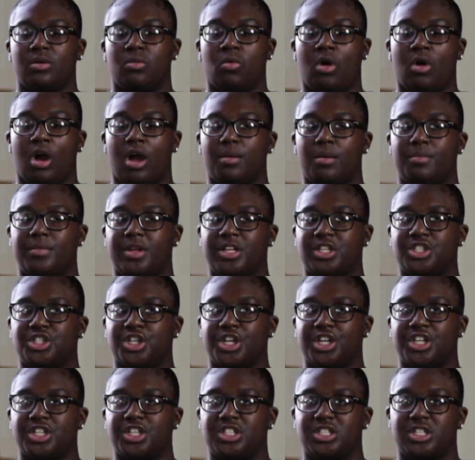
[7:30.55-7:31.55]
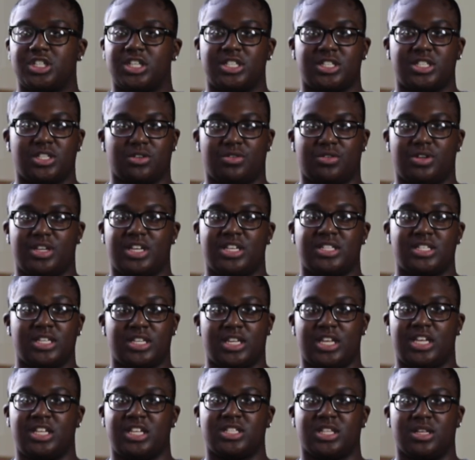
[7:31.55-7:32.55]
Broadman Church. It's
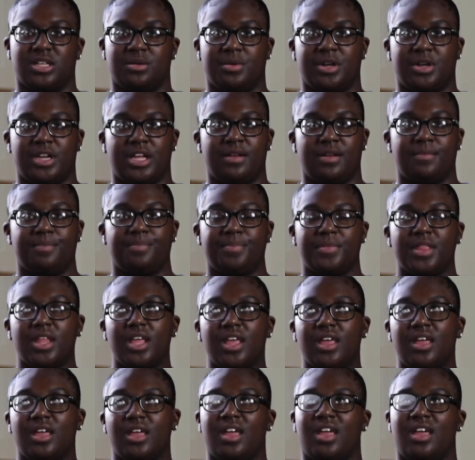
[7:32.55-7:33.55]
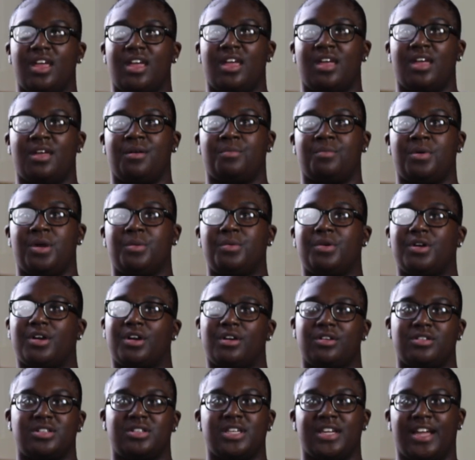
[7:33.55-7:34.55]
in East Liberty, and we would
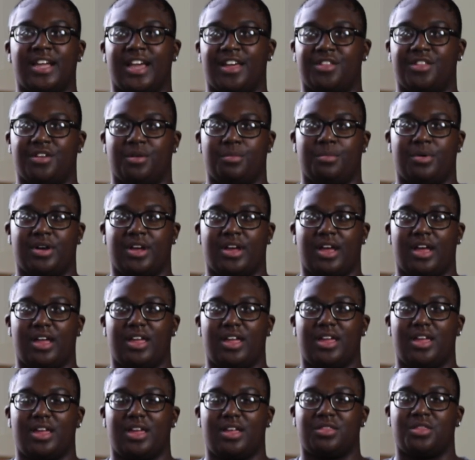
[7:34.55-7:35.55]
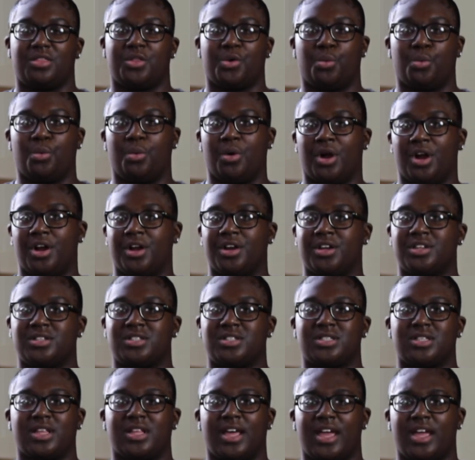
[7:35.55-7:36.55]
go together, but the
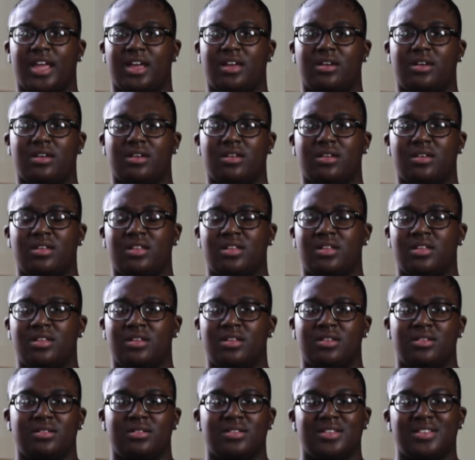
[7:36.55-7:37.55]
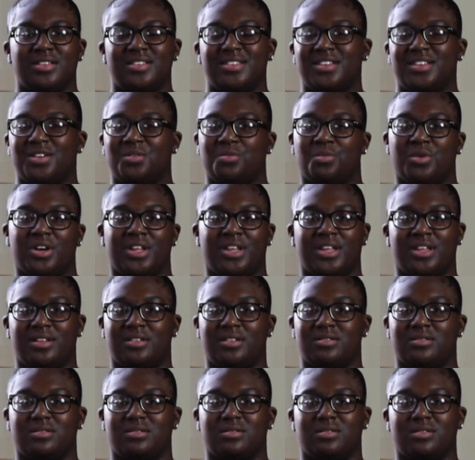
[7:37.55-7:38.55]
words like
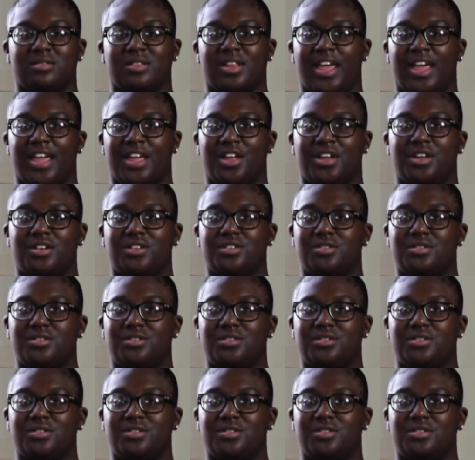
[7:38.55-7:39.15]
wouldn't like